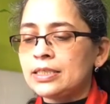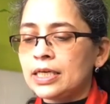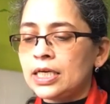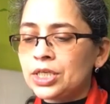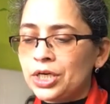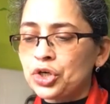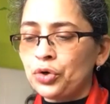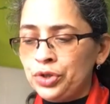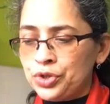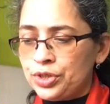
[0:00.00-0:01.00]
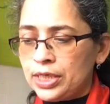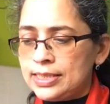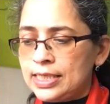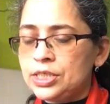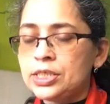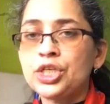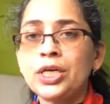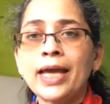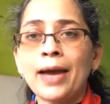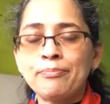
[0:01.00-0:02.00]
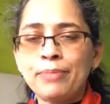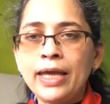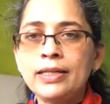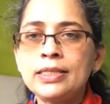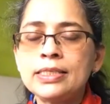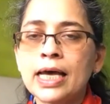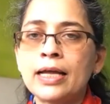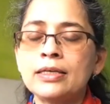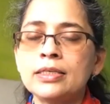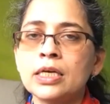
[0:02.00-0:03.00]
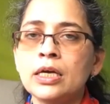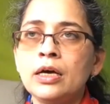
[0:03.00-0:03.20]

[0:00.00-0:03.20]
Ashlesha also does is she campaigns and